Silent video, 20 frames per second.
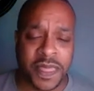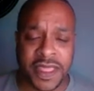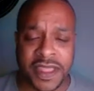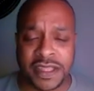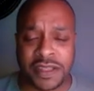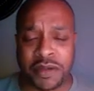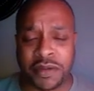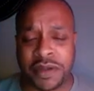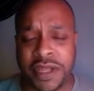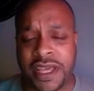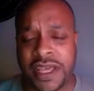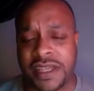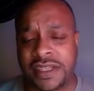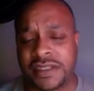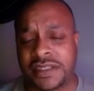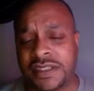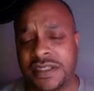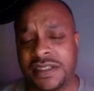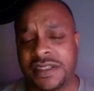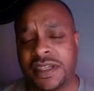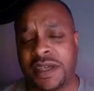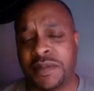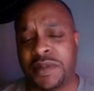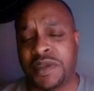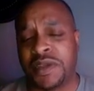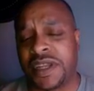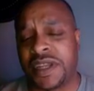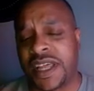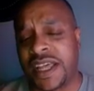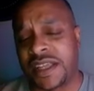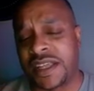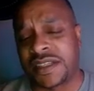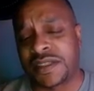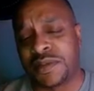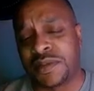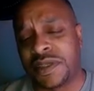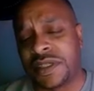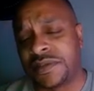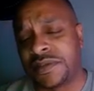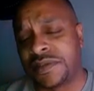Don't ask. I mean, you can
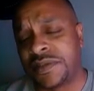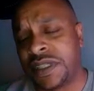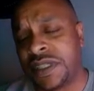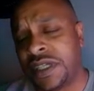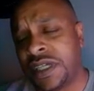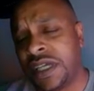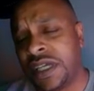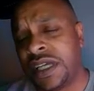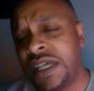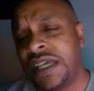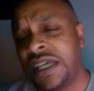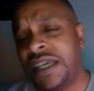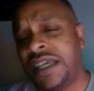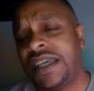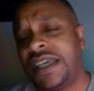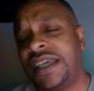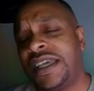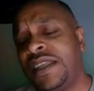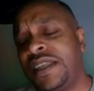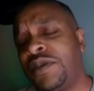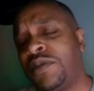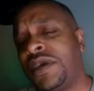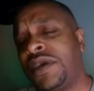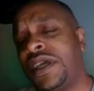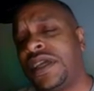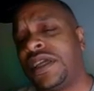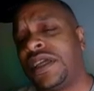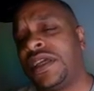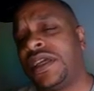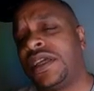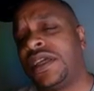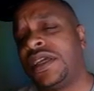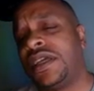ask, but anyway.